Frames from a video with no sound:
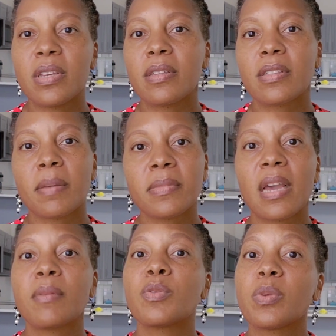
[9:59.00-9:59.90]

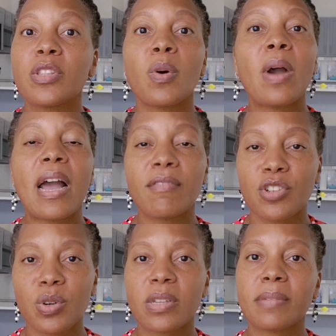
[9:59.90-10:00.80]
sometimes we don't have
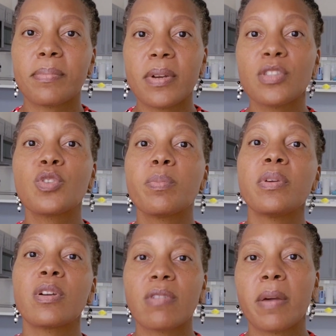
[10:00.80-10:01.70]
a choice but to
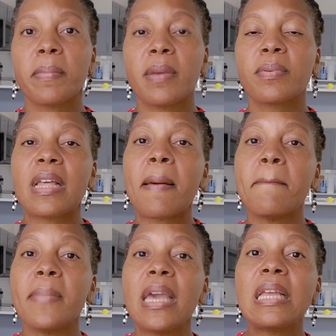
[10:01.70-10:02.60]
be around people that
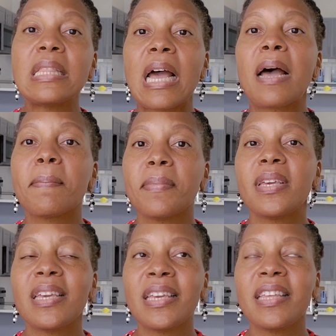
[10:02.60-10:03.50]
may not
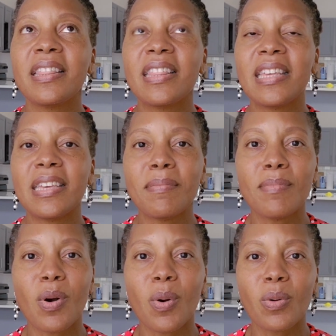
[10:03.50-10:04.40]
be the
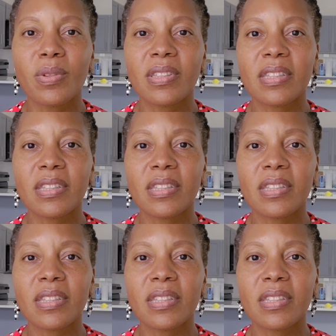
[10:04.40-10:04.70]
most,